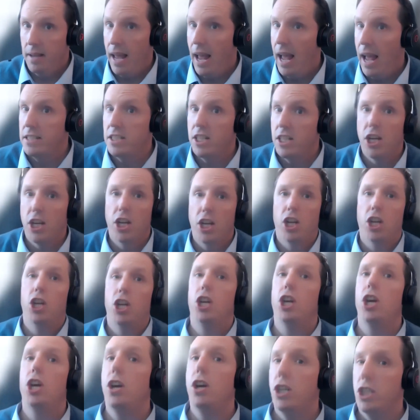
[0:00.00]
It's a
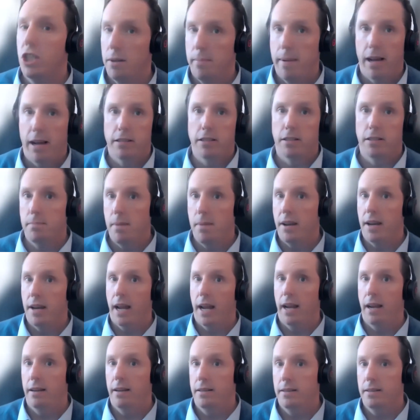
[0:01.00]
huge amount of
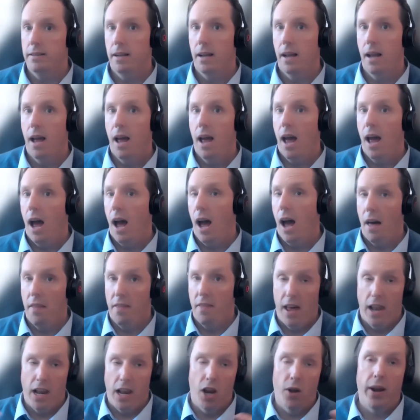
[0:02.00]
money.
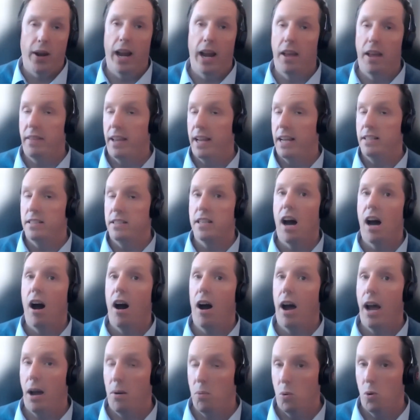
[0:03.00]
They're looking at the
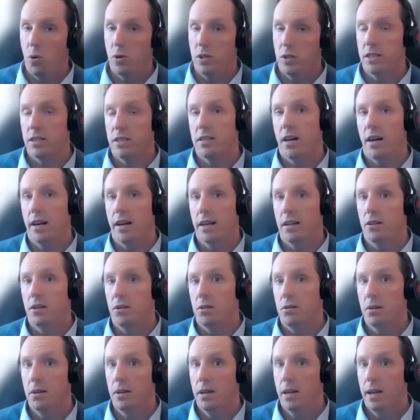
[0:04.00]
entire water
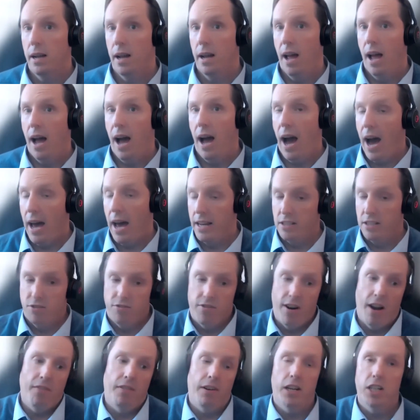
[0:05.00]
cycle, and it's
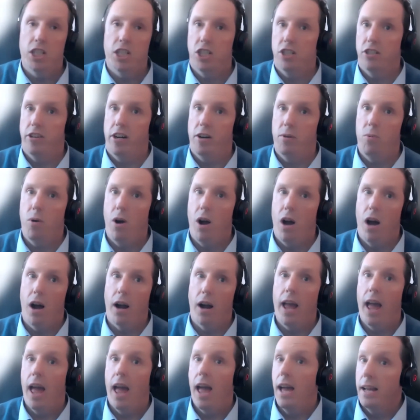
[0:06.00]
revolutionary
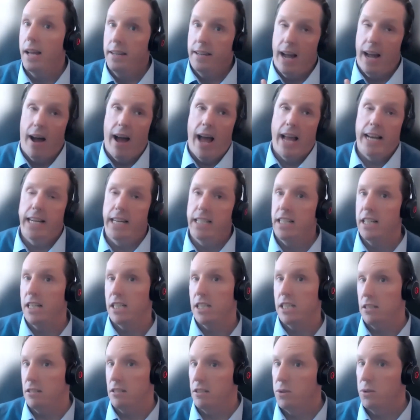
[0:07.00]
work. Now, any
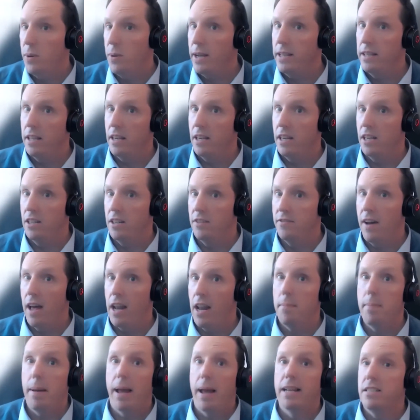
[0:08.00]
digital twin that you
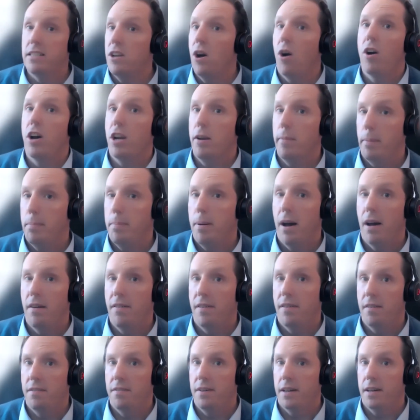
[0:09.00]
develop, it's not going to be
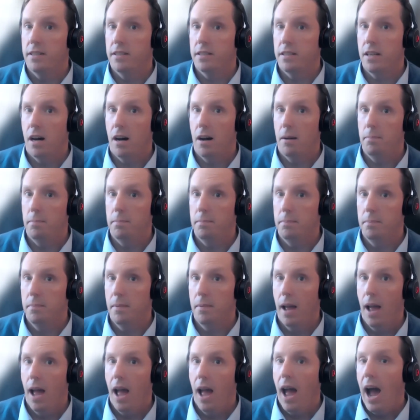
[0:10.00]
perfect first time.
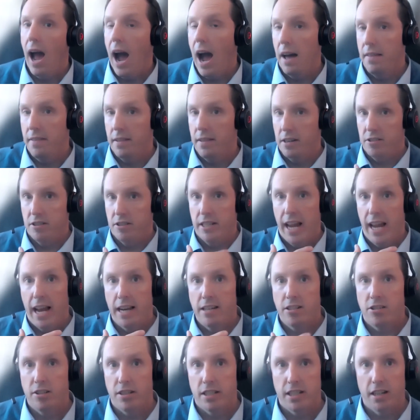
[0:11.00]
And there's an
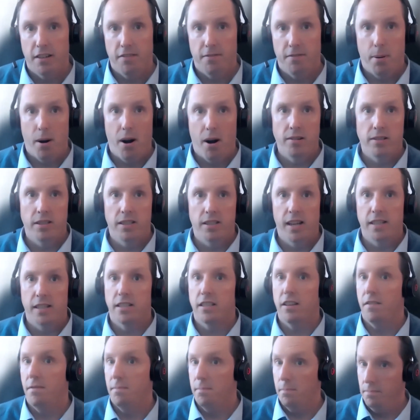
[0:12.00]
iterative
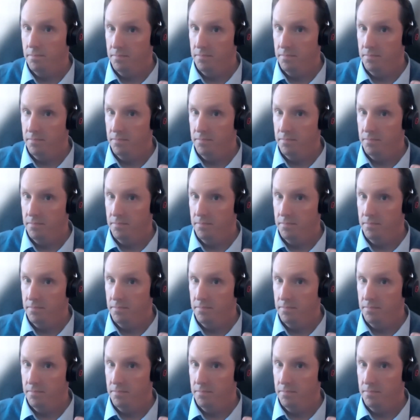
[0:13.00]
process of